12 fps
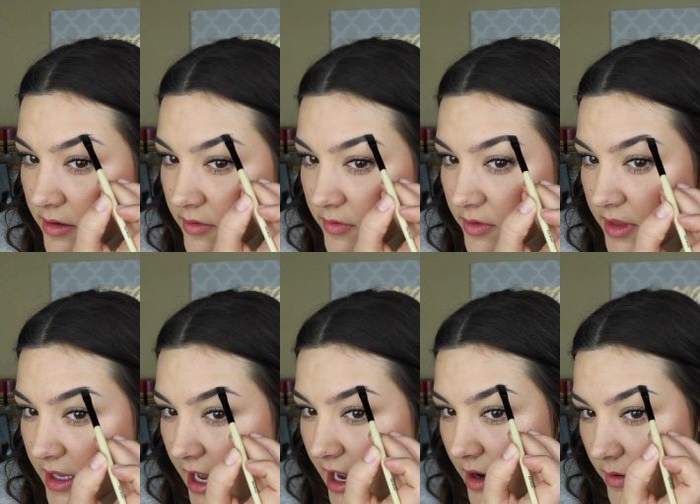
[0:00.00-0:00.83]
for the
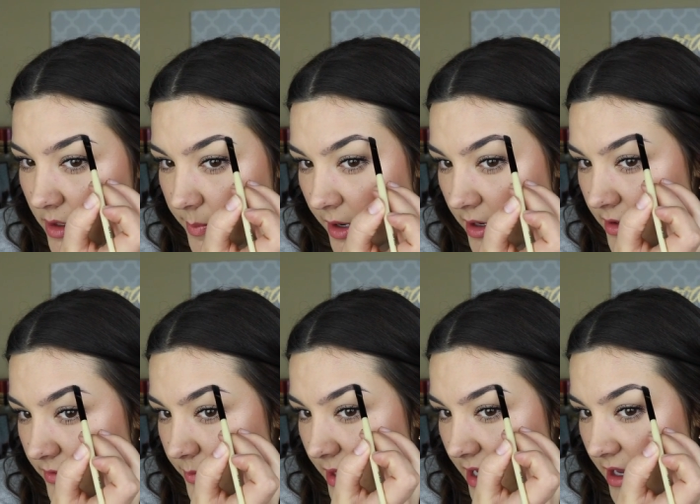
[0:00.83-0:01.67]
outer part
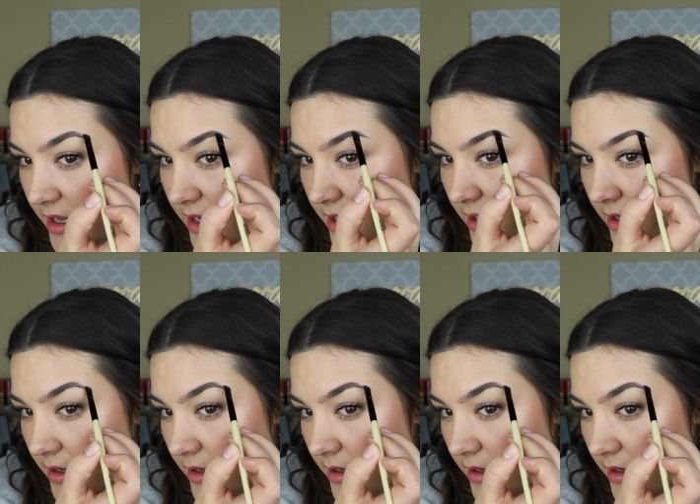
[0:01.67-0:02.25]
of my eye